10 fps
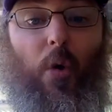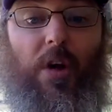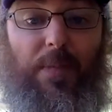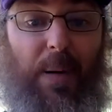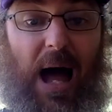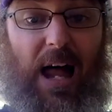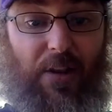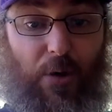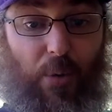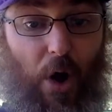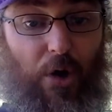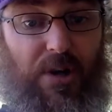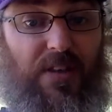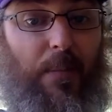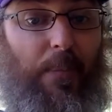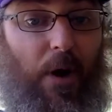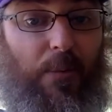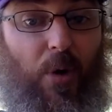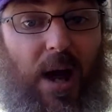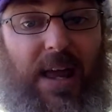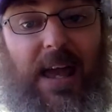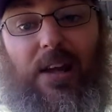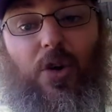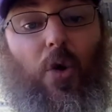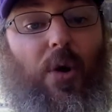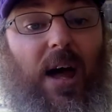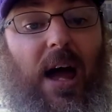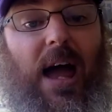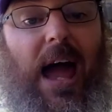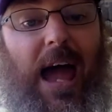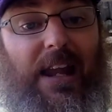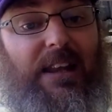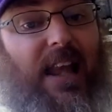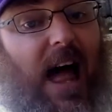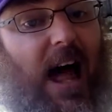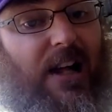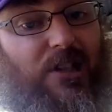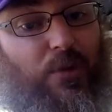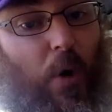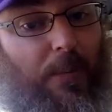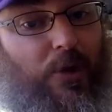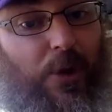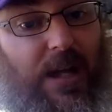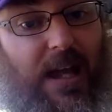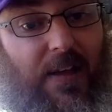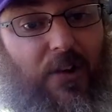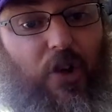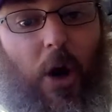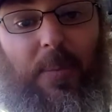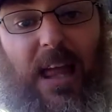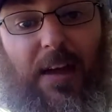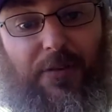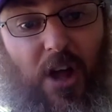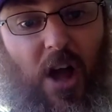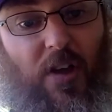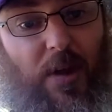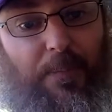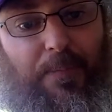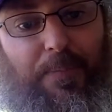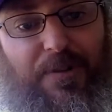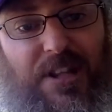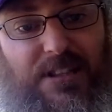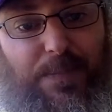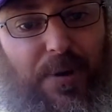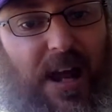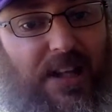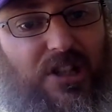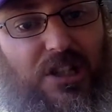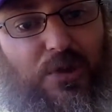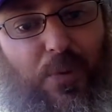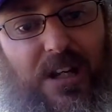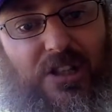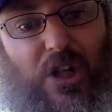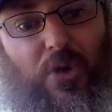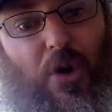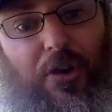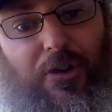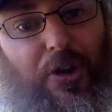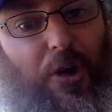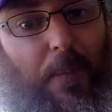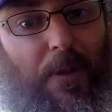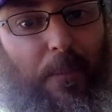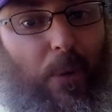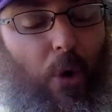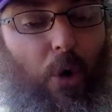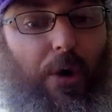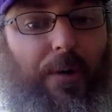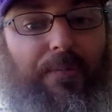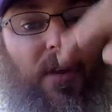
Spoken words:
with part of the road in the bottom right hand corner and a large swamp tree at the top left that's branches reach across the top of the board.